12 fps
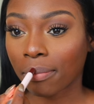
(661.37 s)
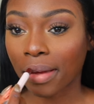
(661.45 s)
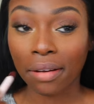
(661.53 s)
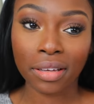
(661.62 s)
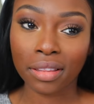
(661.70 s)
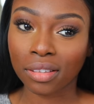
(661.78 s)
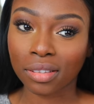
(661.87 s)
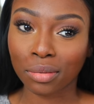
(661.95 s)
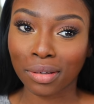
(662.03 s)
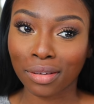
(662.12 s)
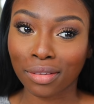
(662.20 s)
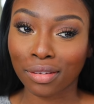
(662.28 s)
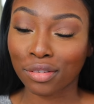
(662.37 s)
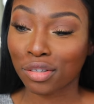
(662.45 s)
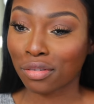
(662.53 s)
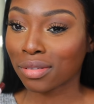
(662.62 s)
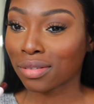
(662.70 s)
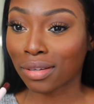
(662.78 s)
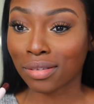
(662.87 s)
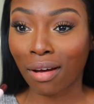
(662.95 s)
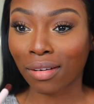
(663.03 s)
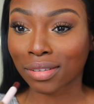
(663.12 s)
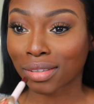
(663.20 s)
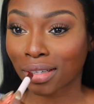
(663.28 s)
berry, the sweeter the juice. The
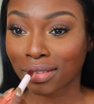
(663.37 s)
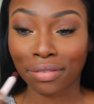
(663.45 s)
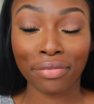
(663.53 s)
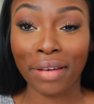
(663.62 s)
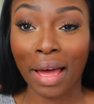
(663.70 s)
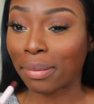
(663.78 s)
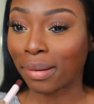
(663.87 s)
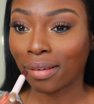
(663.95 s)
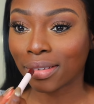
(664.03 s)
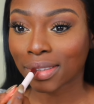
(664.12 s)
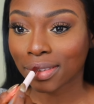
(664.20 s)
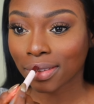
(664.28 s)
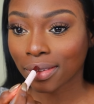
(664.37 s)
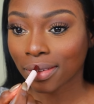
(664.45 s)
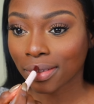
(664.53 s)
dark shades are fabulous.